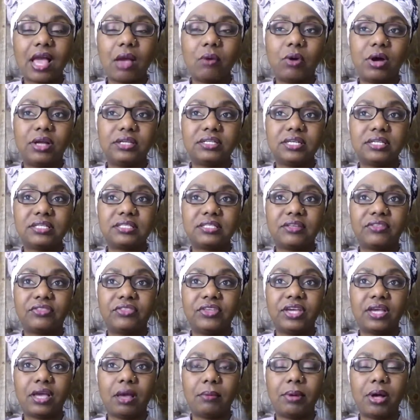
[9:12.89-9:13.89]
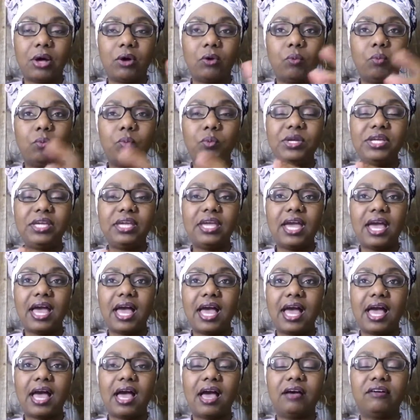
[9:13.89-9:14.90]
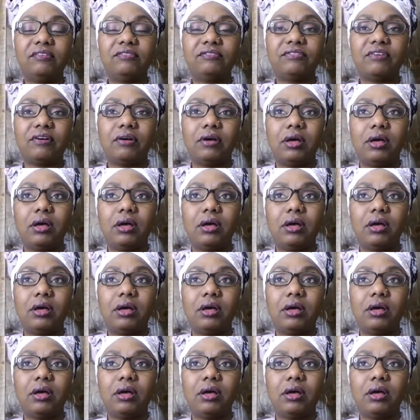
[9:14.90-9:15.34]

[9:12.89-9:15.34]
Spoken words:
I want us to think about, we have